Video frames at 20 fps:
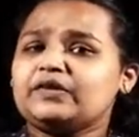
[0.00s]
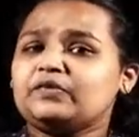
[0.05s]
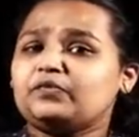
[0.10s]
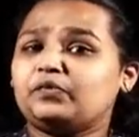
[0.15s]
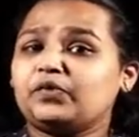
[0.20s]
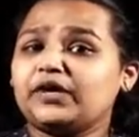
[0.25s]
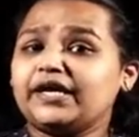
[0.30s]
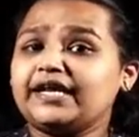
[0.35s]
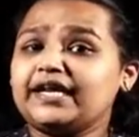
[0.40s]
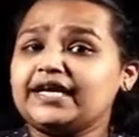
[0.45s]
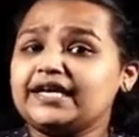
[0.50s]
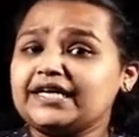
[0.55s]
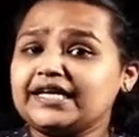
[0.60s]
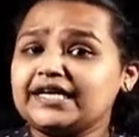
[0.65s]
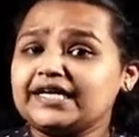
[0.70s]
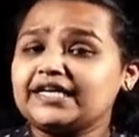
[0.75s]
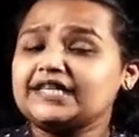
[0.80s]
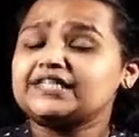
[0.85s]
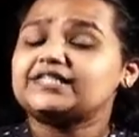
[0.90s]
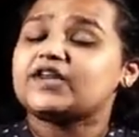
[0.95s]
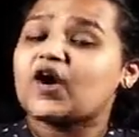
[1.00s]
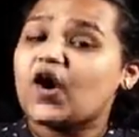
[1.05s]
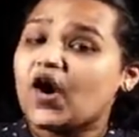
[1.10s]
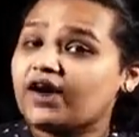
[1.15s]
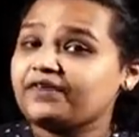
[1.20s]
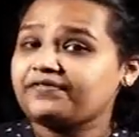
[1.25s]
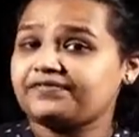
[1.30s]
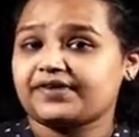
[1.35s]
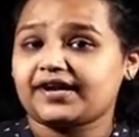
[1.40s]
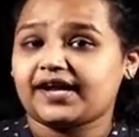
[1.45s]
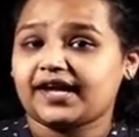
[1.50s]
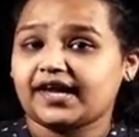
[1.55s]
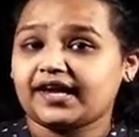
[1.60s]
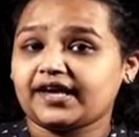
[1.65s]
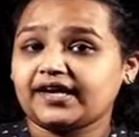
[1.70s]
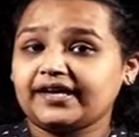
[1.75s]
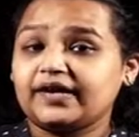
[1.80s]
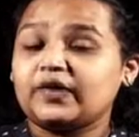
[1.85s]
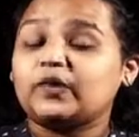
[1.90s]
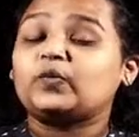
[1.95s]
VIII is
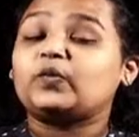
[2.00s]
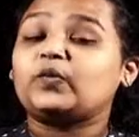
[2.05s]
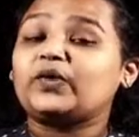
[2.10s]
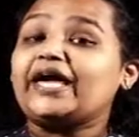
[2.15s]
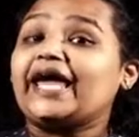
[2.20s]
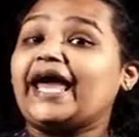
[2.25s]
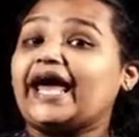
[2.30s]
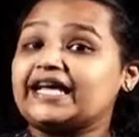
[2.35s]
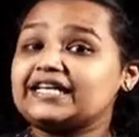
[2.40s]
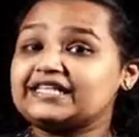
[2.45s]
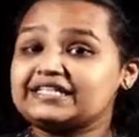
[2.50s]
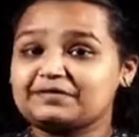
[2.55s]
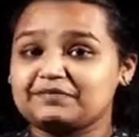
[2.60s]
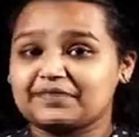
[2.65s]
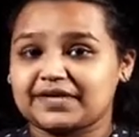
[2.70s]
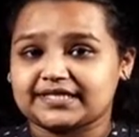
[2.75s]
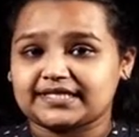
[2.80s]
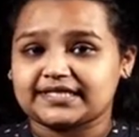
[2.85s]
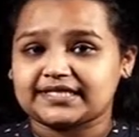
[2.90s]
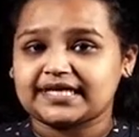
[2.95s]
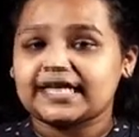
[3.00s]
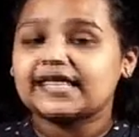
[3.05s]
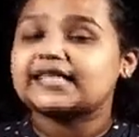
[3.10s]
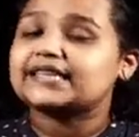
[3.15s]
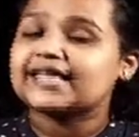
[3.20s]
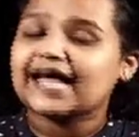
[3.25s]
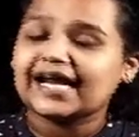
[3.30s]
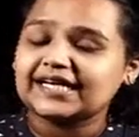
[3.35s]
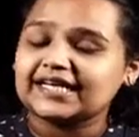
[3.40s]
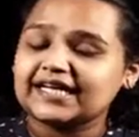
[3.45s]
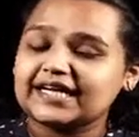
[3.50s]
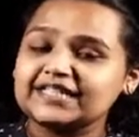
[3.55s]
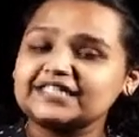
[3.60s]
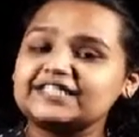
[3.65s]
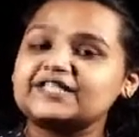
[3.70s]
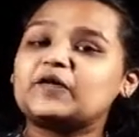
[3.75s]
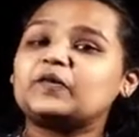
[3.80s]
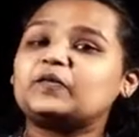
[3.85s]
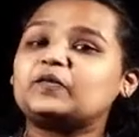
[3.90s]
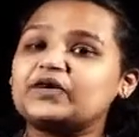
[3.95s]
offering VSMS, that
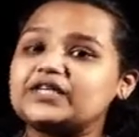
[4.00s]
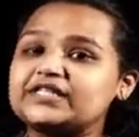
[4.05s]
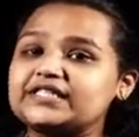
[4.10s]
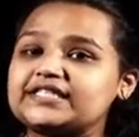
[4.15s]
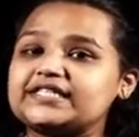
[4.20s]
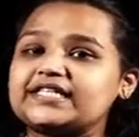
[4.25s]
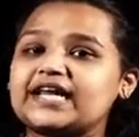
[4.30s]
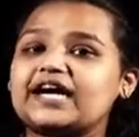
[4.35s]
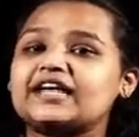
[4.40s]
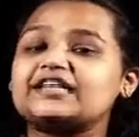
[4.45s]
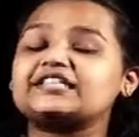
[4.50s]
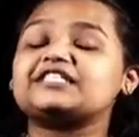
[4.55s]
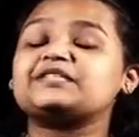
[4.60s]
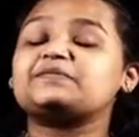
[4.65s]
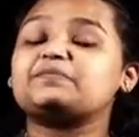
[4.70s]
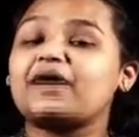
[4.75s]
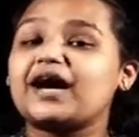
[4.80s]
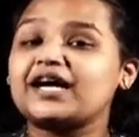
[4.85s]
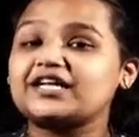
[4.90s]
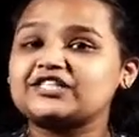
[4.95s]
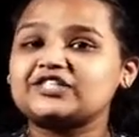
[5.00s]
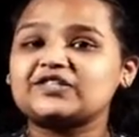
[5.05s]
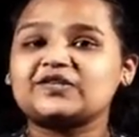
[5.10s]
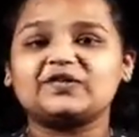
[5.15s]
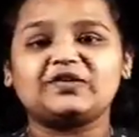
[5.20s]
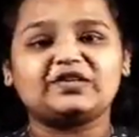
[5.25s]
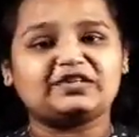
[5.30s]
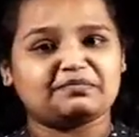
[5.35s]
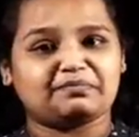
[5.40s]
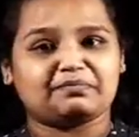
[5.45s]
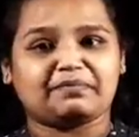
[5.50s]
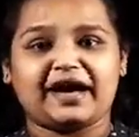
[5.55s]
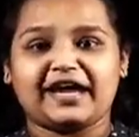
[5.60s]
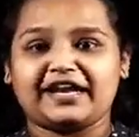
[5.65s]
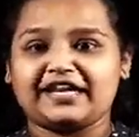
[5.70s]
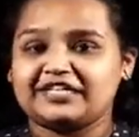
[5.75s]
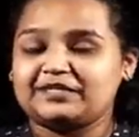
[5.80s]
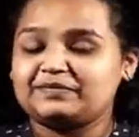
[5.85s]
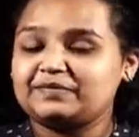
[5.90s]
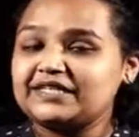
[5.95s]
is Vista Smart School
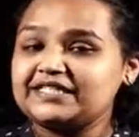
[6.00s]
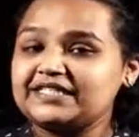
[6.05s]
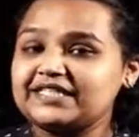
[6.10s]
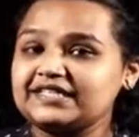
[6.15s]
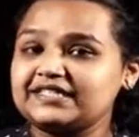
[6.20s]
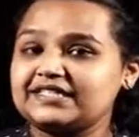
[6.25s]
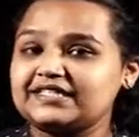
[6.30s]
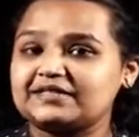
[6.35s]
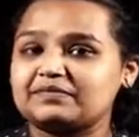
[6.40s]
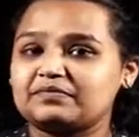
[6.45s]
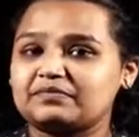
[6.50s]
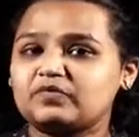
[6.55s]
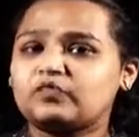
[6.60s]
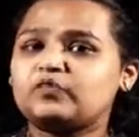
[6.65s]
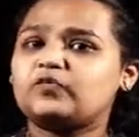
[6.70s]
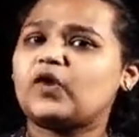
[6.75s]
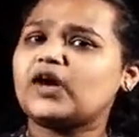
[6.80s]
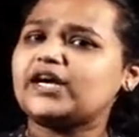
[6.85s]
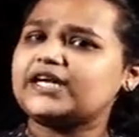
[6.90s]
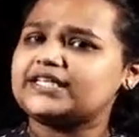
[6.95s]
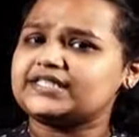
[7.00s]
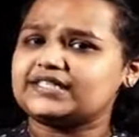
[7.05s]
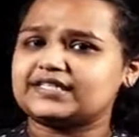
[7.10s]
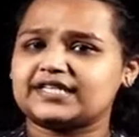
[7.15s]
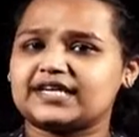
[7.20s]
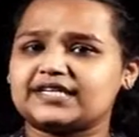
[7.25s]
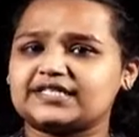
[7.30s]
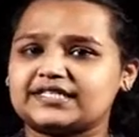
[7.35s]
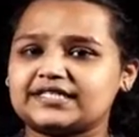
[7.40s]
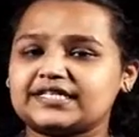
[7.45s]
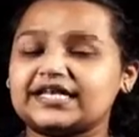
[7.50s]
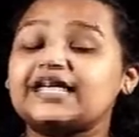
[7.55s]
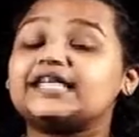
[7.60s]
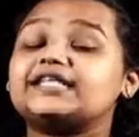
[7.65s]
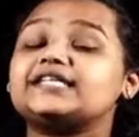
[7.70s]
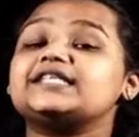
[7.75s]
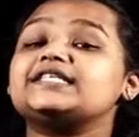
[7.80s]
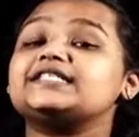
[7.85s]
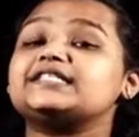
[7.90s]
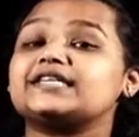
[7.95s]
Management System. What is this?
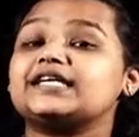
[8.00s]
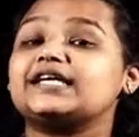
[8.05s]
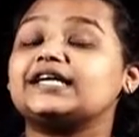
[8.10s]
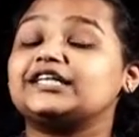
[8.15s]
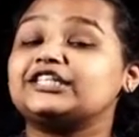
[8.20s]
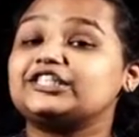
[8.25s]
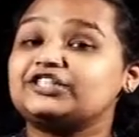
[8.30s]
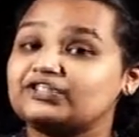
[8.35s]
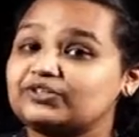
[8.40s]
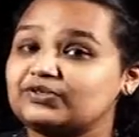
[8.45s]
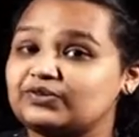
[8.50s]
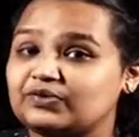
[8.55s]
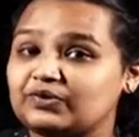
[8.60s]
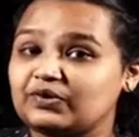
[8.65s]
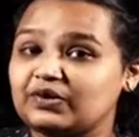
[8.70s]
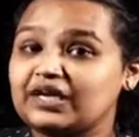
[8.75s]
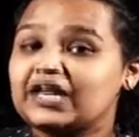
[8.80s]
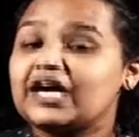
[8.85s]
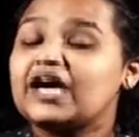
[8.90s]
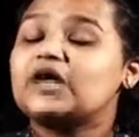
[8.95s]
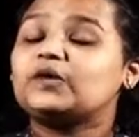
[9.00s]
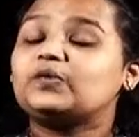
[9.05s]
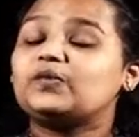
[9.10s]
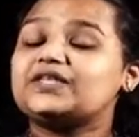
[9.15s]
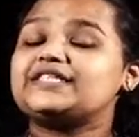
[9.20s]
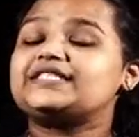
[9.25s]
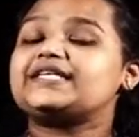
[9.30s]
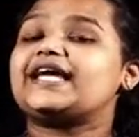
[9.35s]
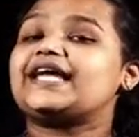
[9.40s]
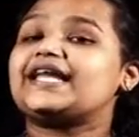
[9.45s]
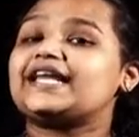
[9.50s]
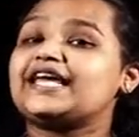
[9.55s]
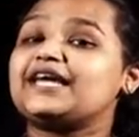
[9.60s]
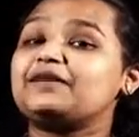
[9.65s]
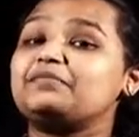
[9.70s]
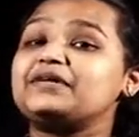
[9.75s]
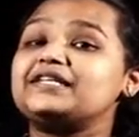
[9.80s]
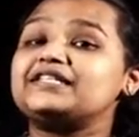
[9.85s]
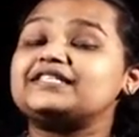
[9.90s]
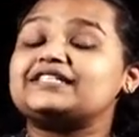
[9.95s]
It is a tool which
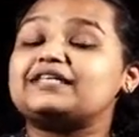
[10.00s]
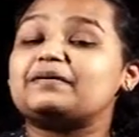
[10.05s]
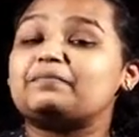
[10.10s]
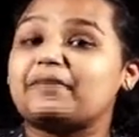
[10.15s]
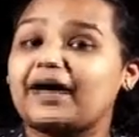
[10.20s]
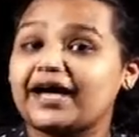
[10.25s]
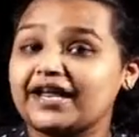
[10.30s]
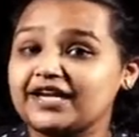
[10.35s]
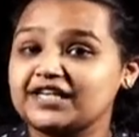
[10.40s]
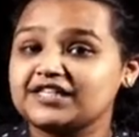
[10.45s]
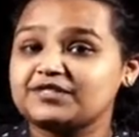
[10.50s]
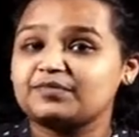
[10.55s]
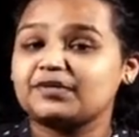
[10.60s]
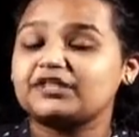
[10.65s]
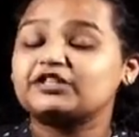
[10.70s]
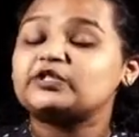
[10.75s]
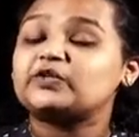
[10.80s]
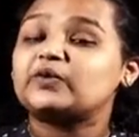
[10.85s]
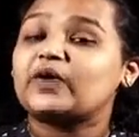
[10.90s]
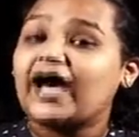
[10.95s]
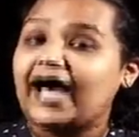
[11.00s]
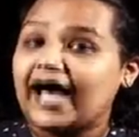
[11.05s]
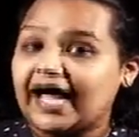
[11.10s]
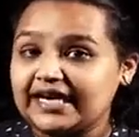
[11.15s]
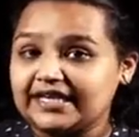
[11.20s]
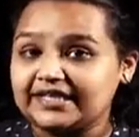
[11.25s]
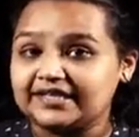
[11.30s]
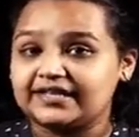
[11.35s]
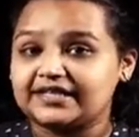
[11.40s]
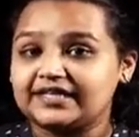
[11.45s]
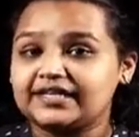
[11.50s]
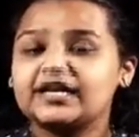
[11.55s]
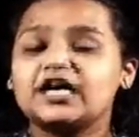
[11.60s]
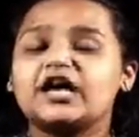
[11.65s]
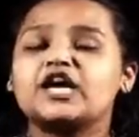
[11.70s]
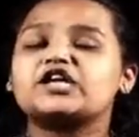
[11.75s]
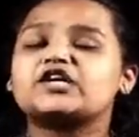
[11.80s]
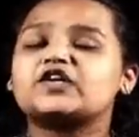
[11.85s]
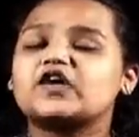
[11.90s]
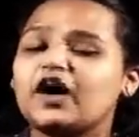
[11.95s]
enables the management to handle
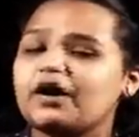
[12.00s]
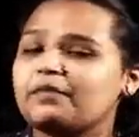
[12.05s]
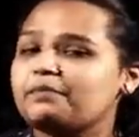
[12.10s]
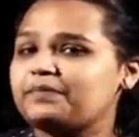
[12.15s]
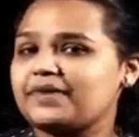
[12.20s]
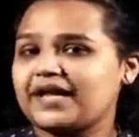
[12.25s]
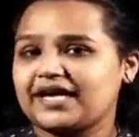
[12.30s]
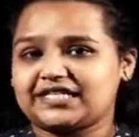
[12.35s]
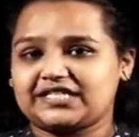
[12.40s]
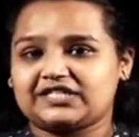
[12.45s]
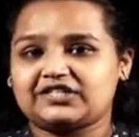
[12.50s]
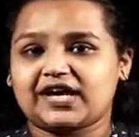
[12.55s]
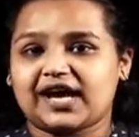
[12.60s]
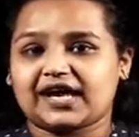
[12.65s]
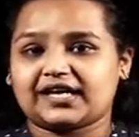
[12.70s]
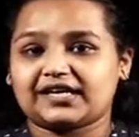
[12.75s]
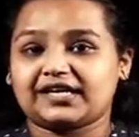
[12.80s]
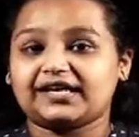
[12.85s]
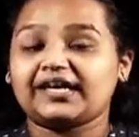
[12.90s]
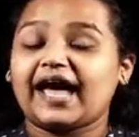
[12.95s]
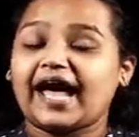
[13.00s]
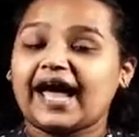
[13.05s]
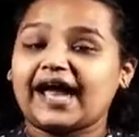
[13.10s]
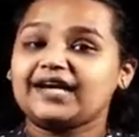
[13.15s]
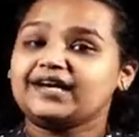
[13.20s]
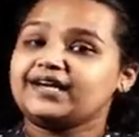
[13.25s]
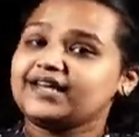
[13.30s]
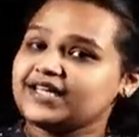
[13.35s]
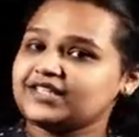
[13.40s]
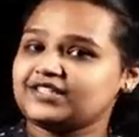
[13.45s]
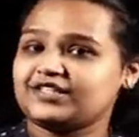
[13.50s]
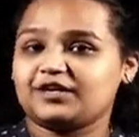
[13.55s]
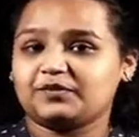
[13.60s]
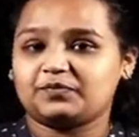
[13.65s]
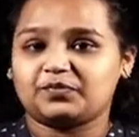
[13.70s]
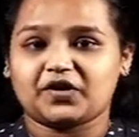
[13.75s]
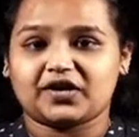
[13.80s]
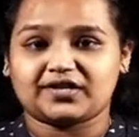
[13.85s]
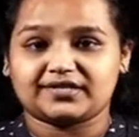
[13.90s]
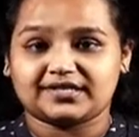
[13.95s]
complex tracking and teaching
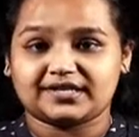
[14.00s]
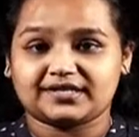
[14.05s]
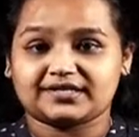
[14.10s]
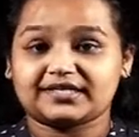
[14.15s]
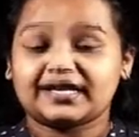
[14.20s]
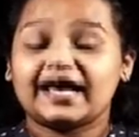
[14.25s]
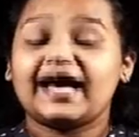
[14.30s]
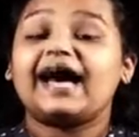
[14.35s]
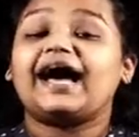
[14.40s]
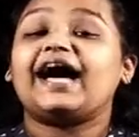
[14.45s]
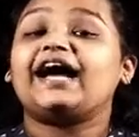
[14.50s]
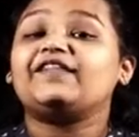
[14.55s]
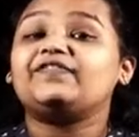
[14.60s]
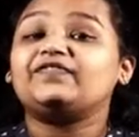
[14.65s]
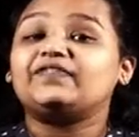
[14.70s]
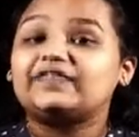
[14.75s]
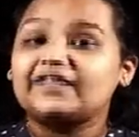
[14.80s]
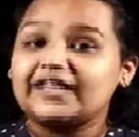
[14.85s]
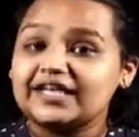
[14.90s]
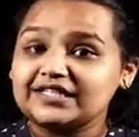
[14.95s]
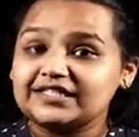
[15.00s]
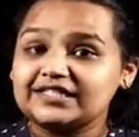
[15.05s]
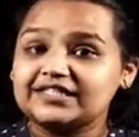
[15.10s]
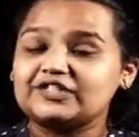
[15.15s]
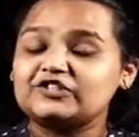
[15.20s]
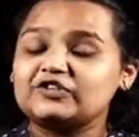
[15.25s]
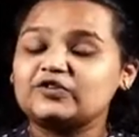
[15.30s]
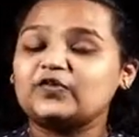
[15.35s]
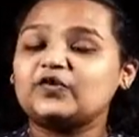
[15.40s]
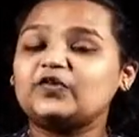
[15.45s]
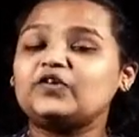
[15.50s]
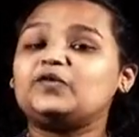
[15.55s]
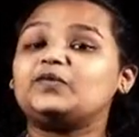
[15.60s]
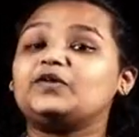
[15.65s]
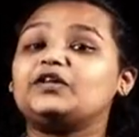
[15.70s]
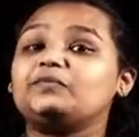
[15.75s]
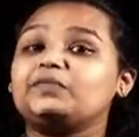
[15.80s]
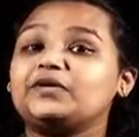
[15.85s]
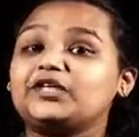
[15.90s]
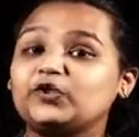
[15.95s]
process, and this tool
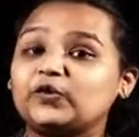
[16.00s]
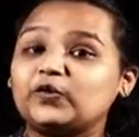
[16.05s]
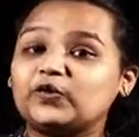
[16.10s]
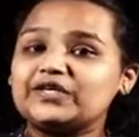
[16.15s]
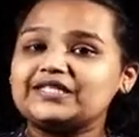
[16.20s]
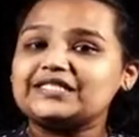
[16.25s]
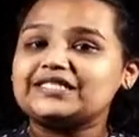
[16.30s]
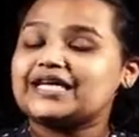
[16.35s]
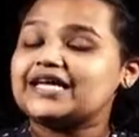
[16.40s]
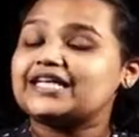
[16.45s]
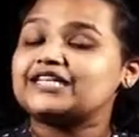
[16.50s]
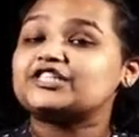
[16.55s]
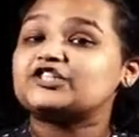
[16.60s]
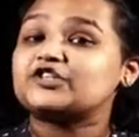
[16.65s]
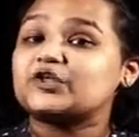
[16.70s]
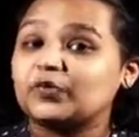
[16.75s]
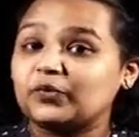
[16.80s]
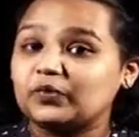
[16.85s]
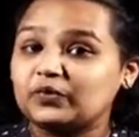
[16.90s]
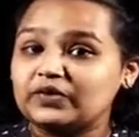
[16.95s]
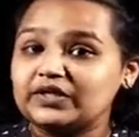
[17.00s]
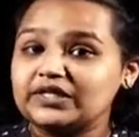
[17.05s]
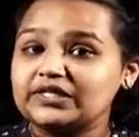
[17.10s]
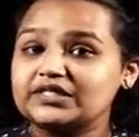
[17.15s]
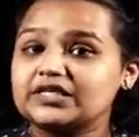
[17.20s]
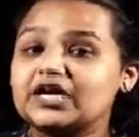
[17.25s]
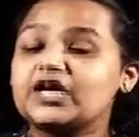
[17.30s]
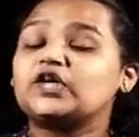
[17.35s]
will be used in schools,